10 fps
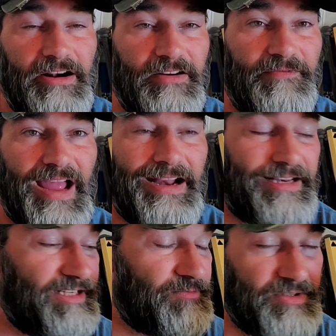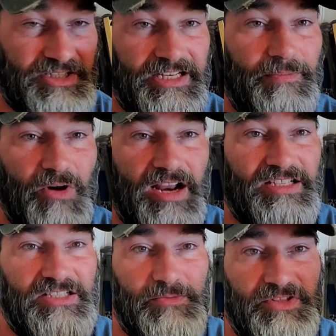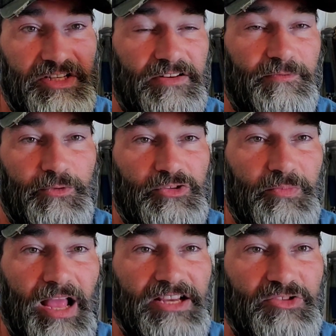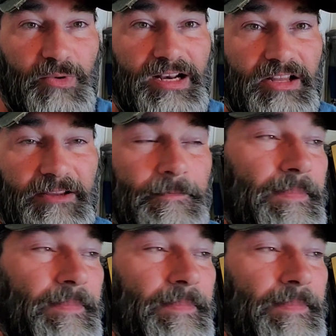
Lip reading: The fact is, we see the prices, we see the food supplies dwindling,